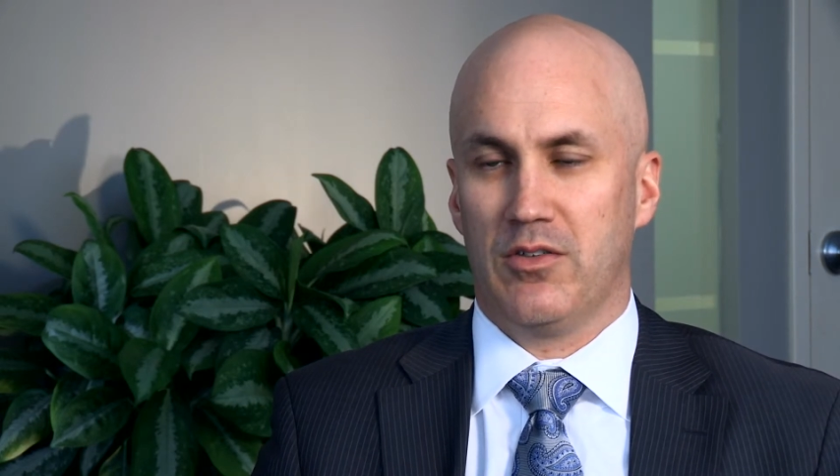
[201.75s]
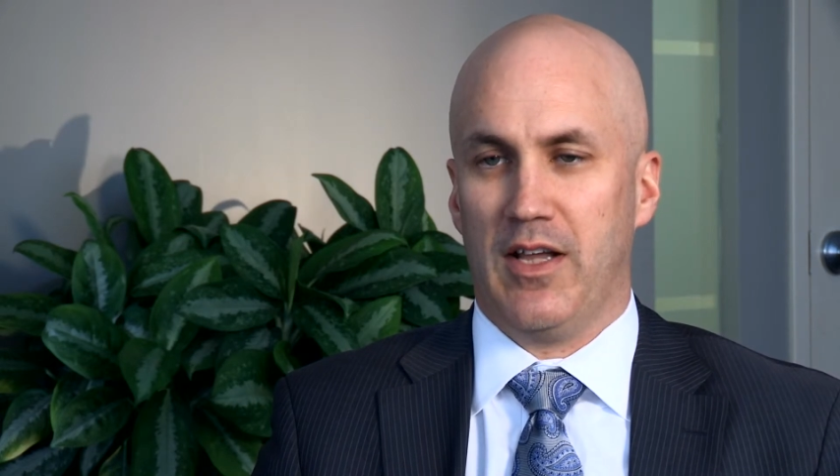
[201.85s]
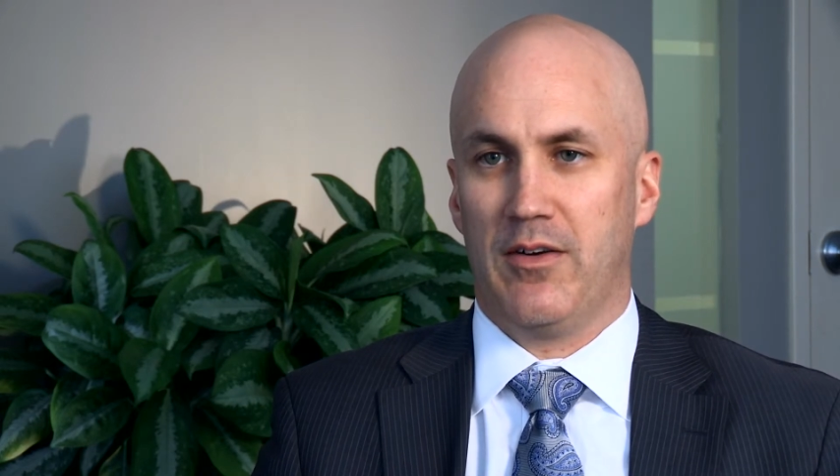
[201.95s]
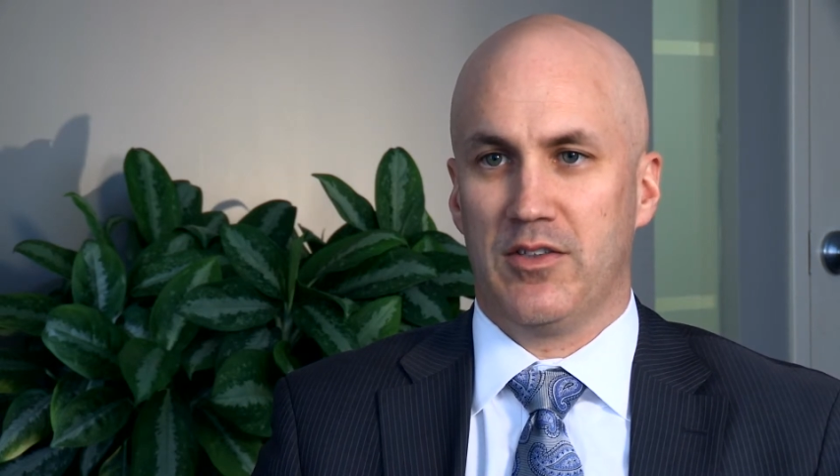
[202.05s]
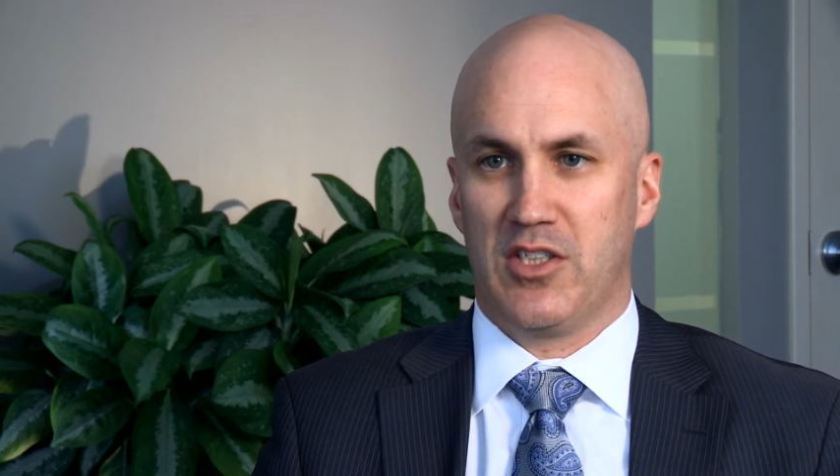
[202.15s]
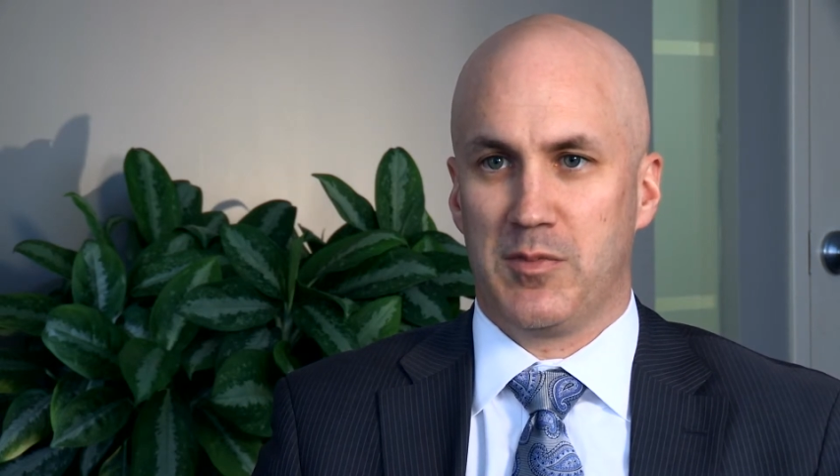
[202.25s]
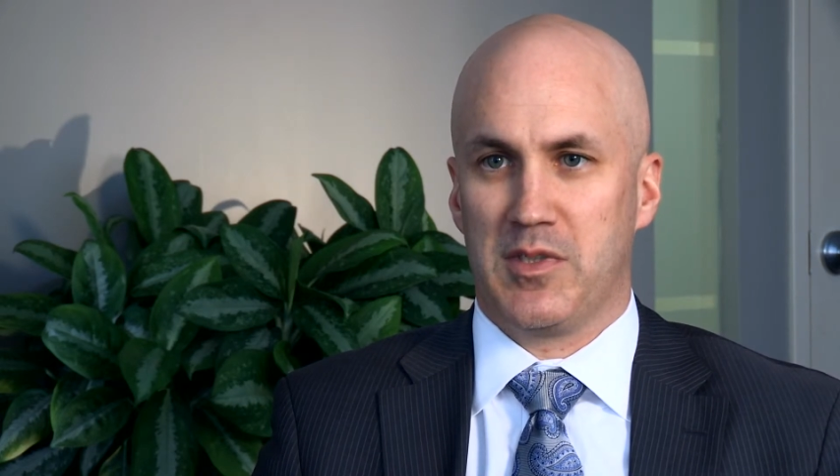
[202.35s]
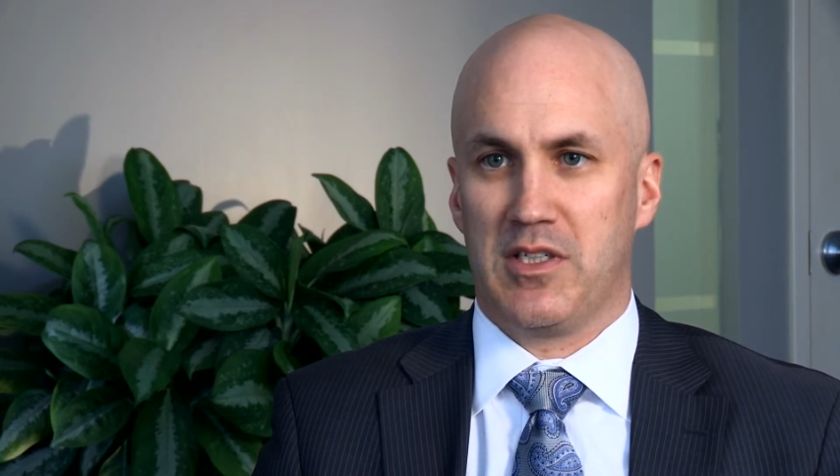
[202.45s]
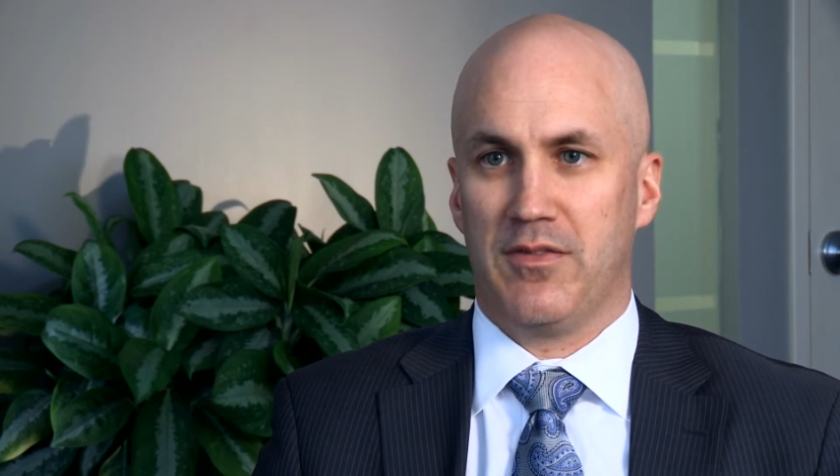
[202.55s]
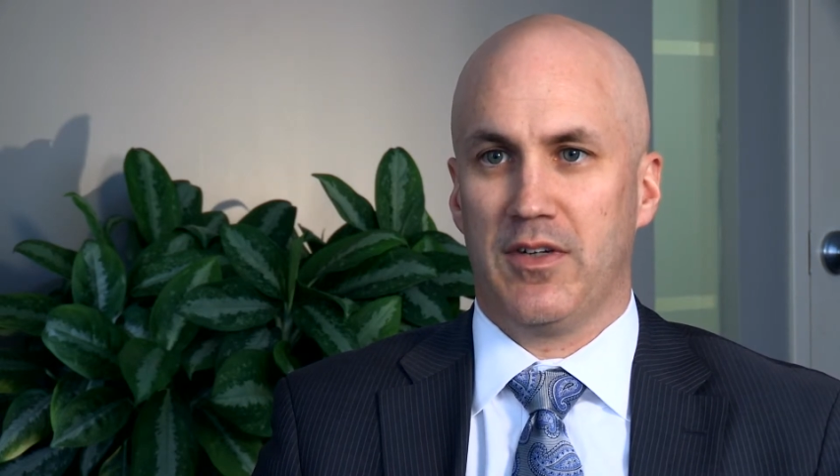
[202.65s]
So that was a
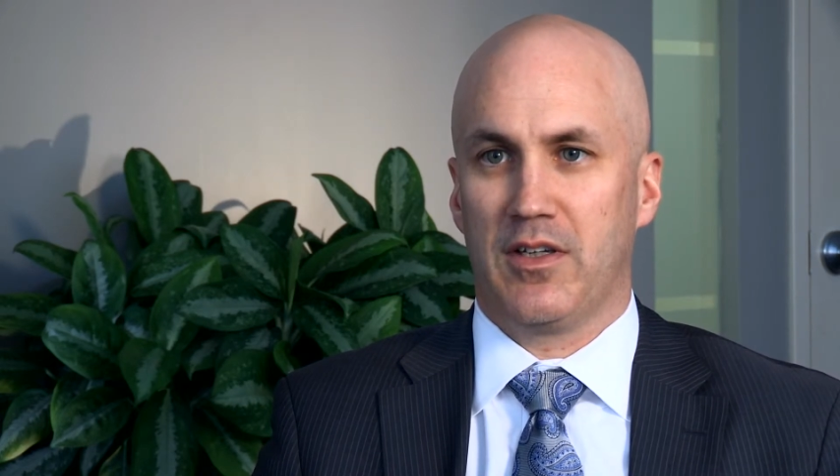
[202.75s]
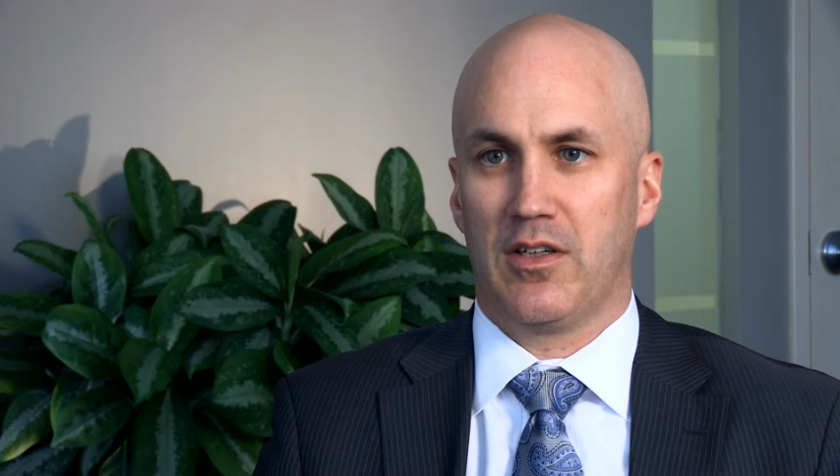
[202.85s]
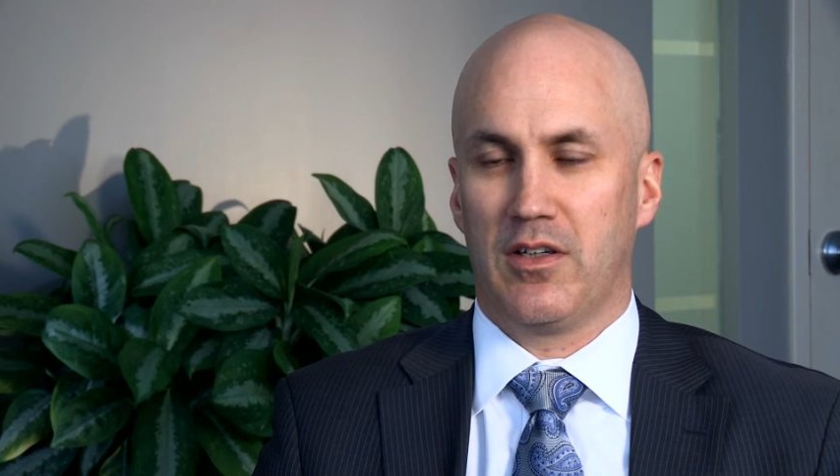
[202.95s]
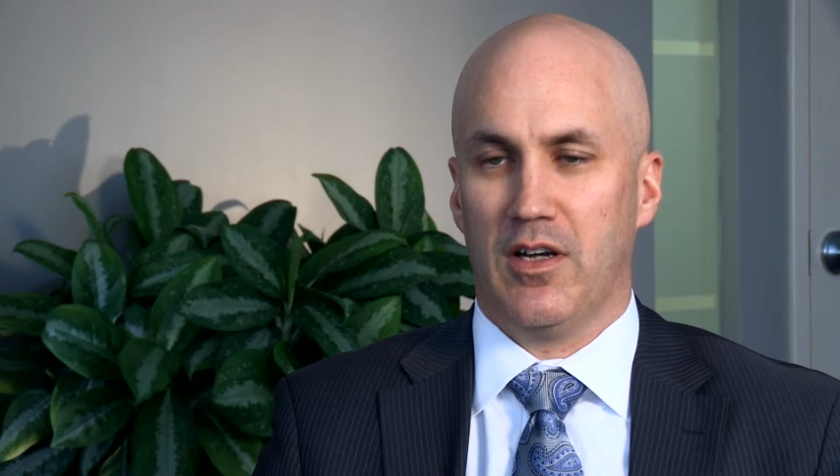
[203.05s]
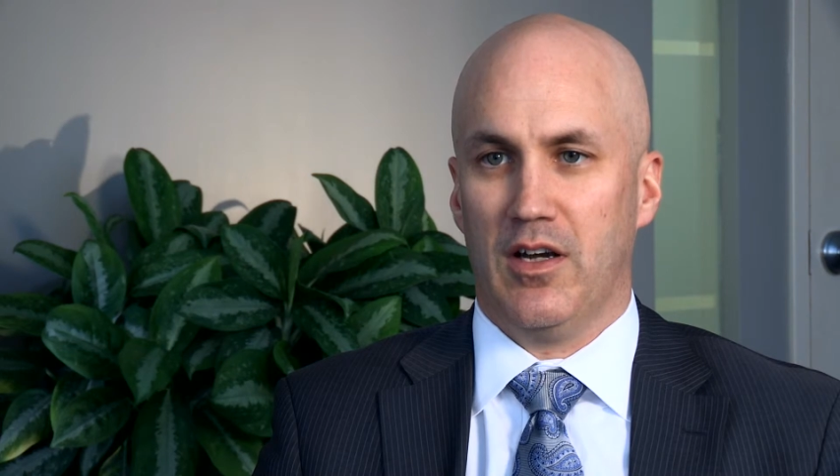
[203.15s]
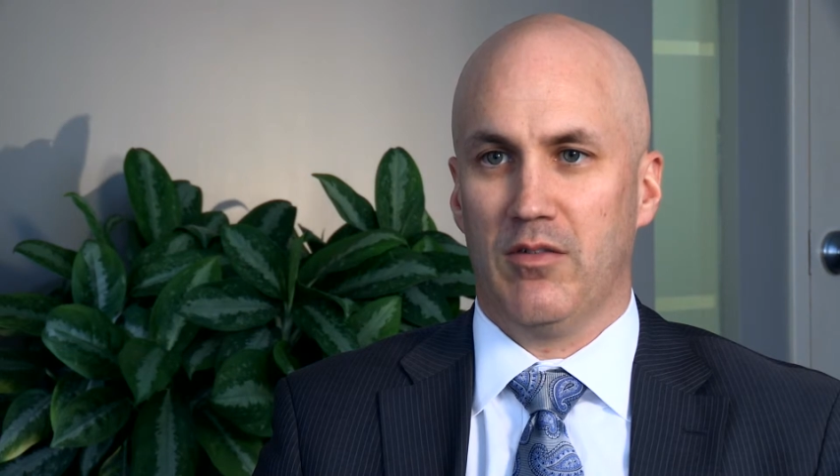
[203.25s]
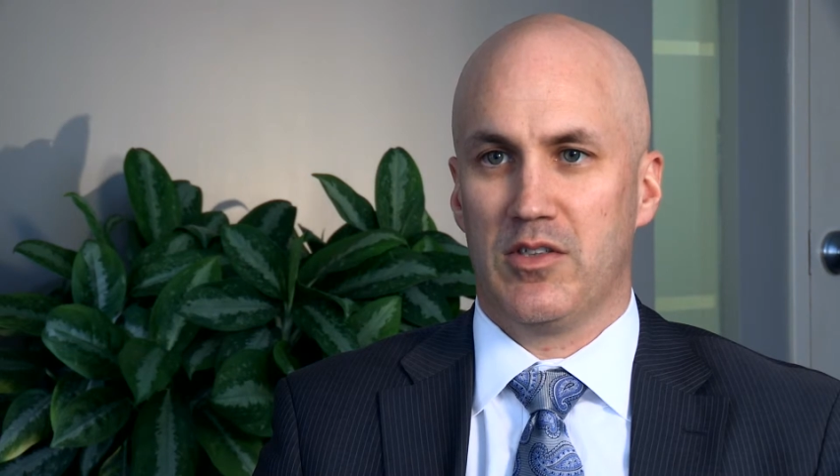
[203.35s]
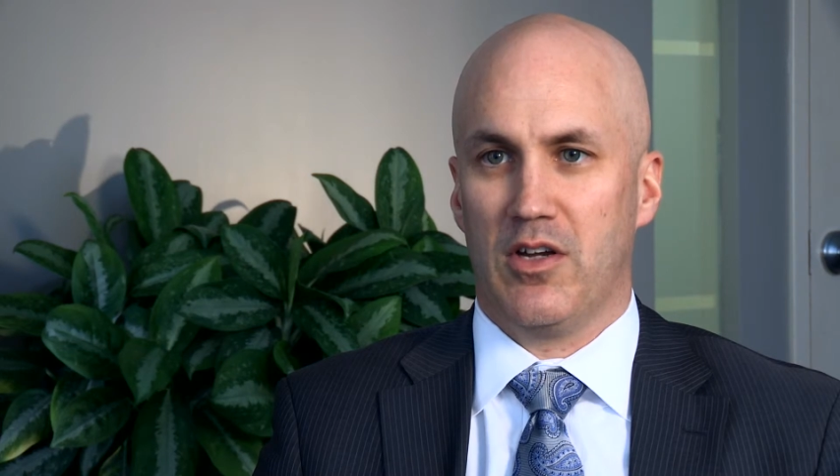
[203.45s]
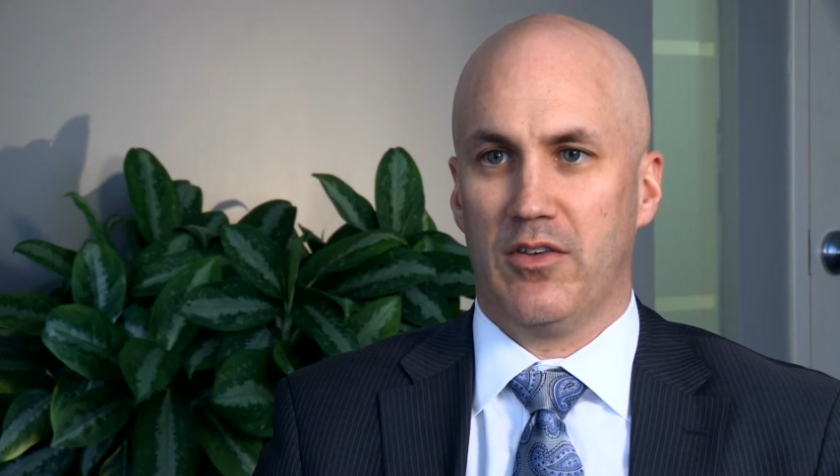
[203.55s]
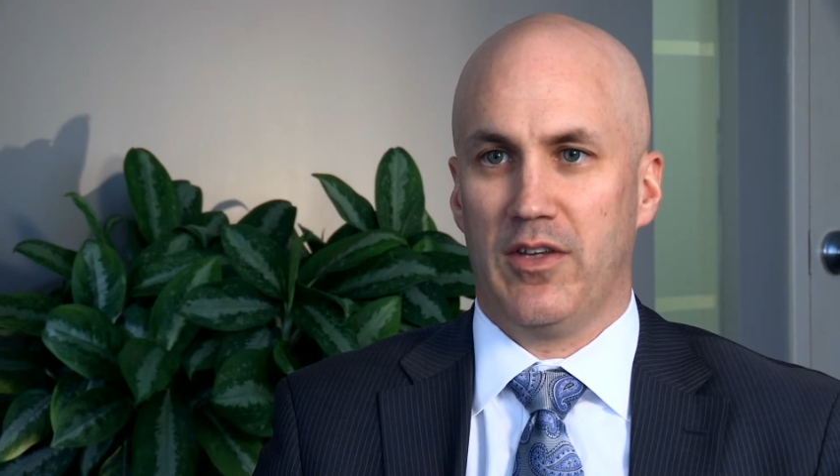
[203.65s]
specific
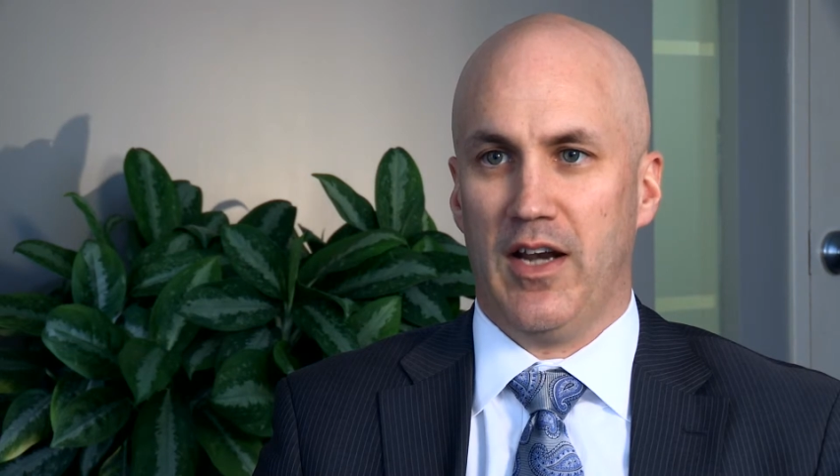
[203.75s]
result